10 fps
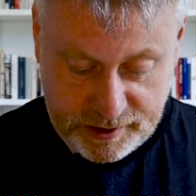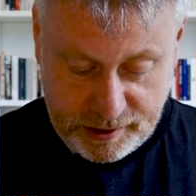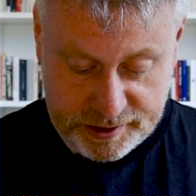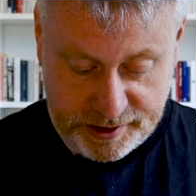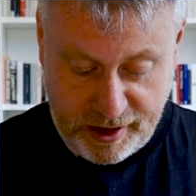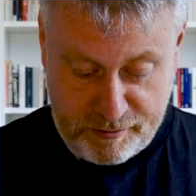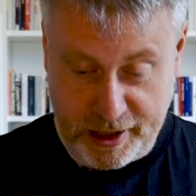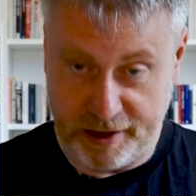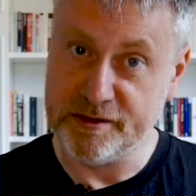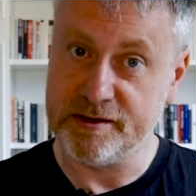So that
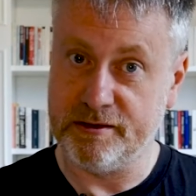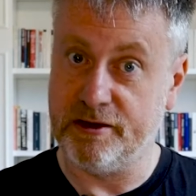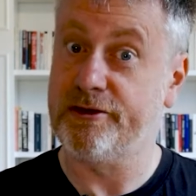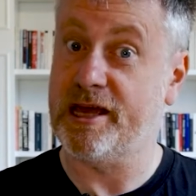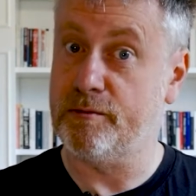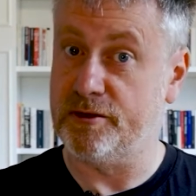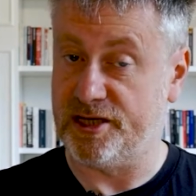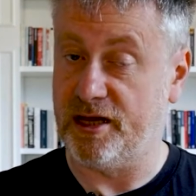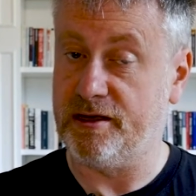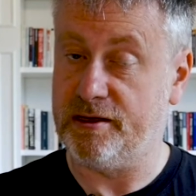means no camera
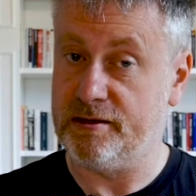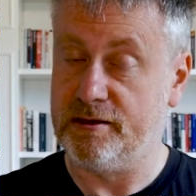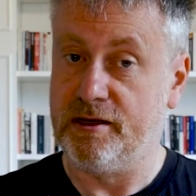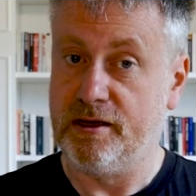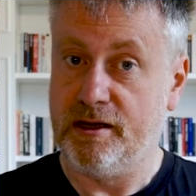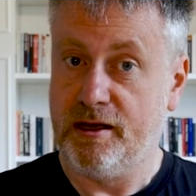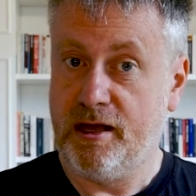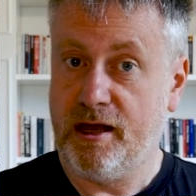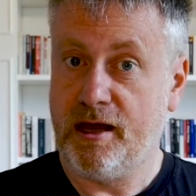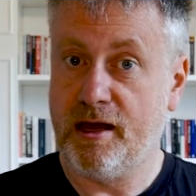shake.
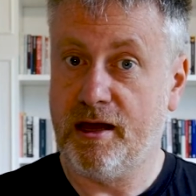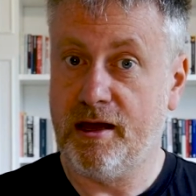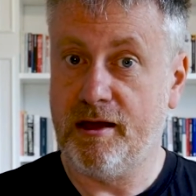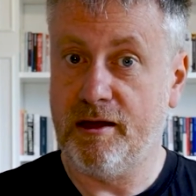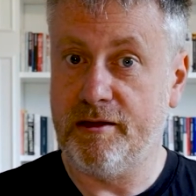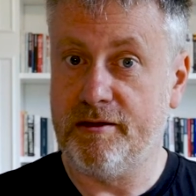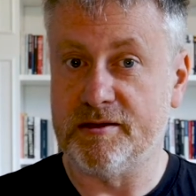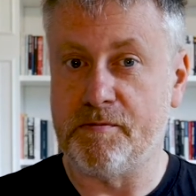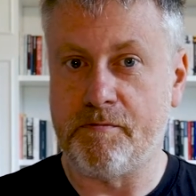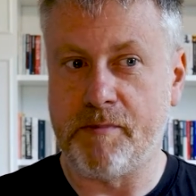There's
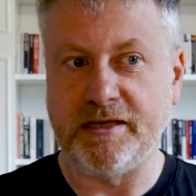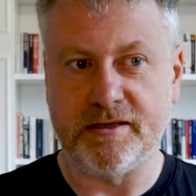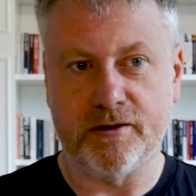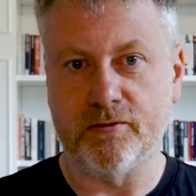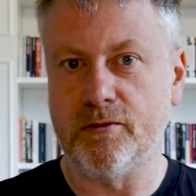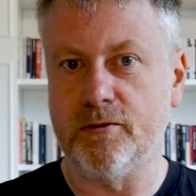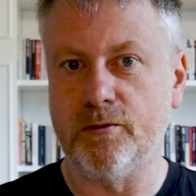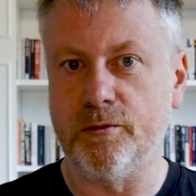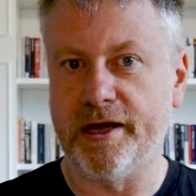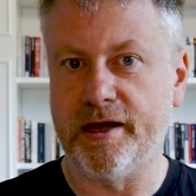a basic rule
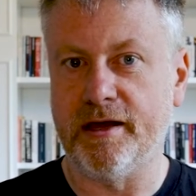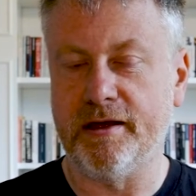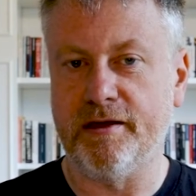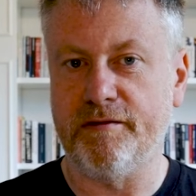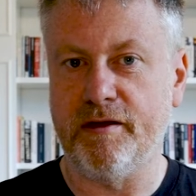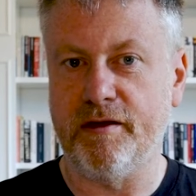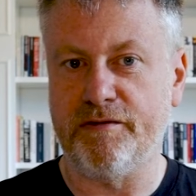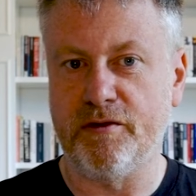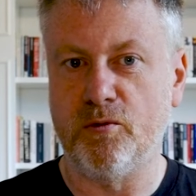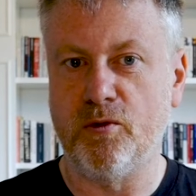where
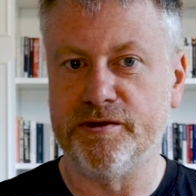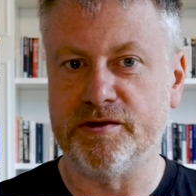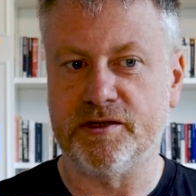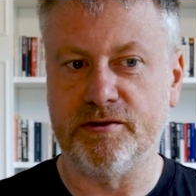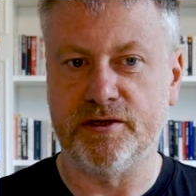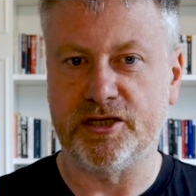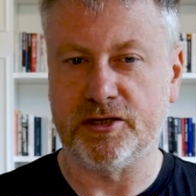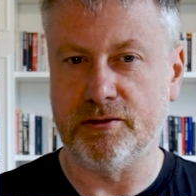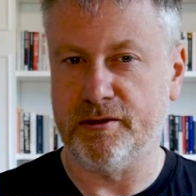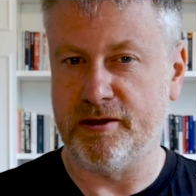if you want to
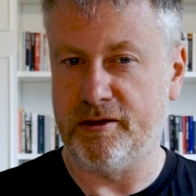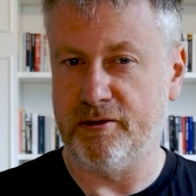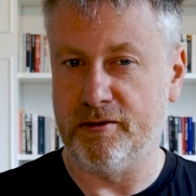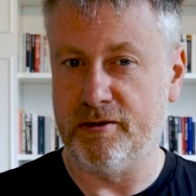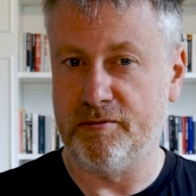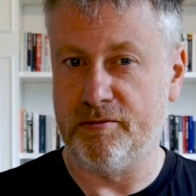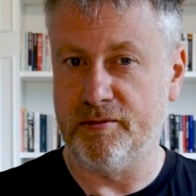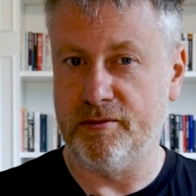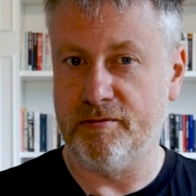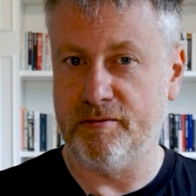ensure that your
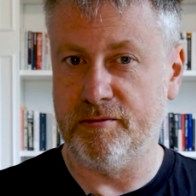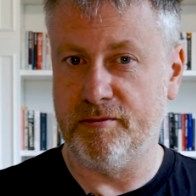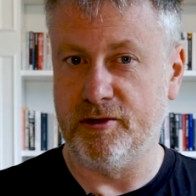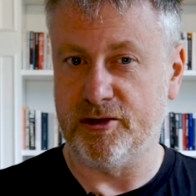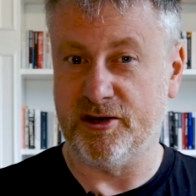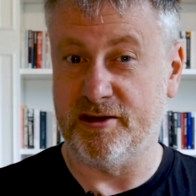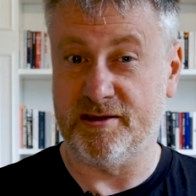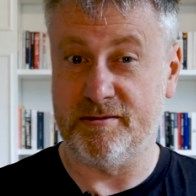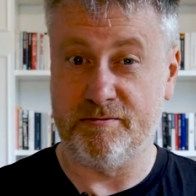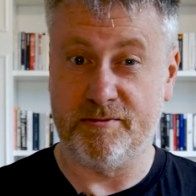
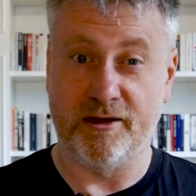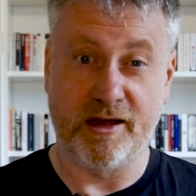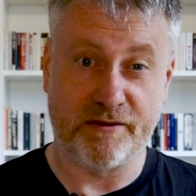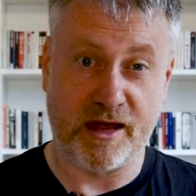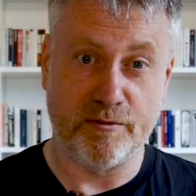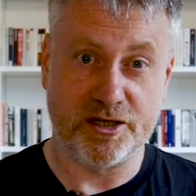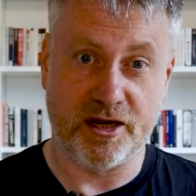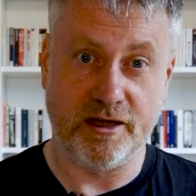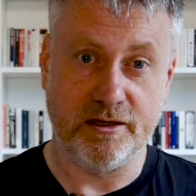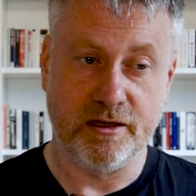shots don't have camera
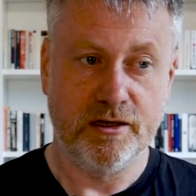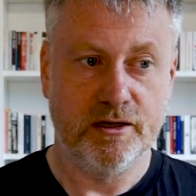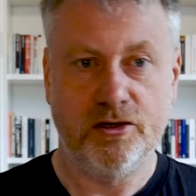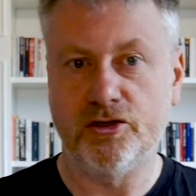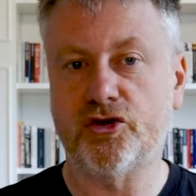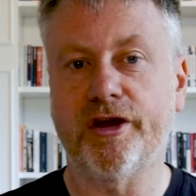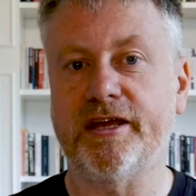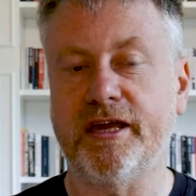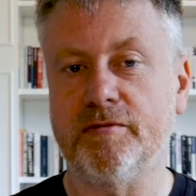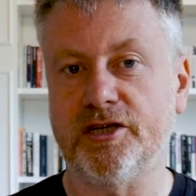shake, you try and
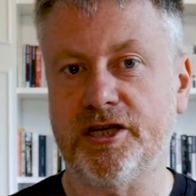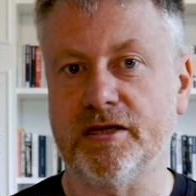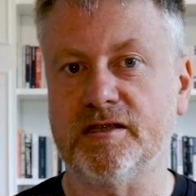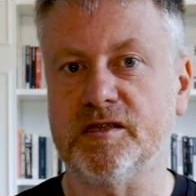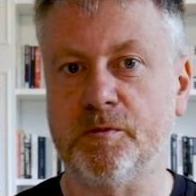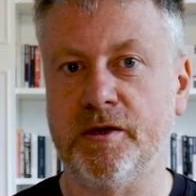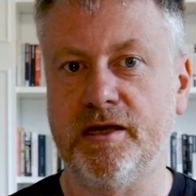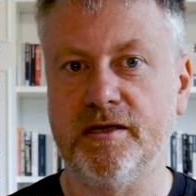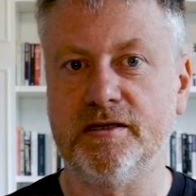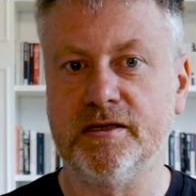keep the shutter
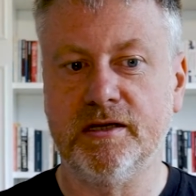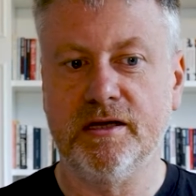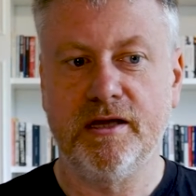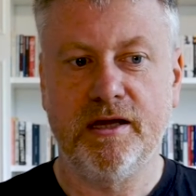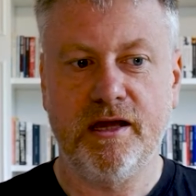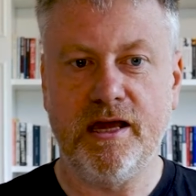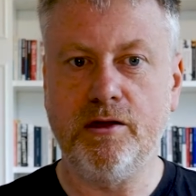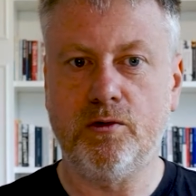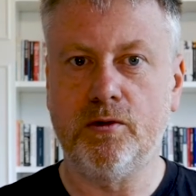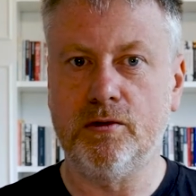speed
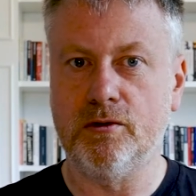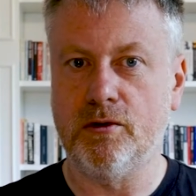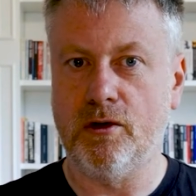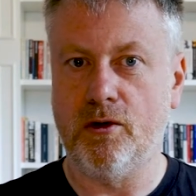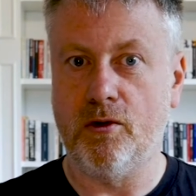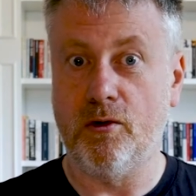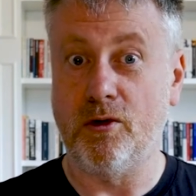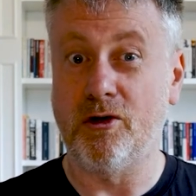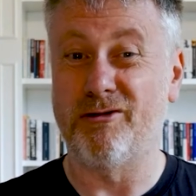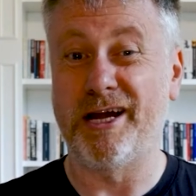equal or
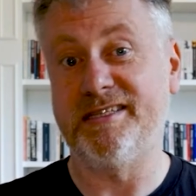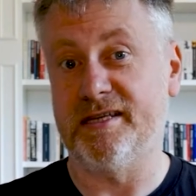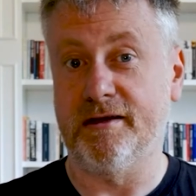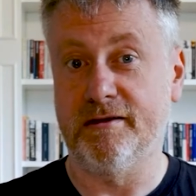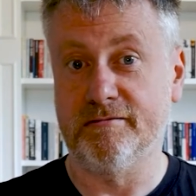greater,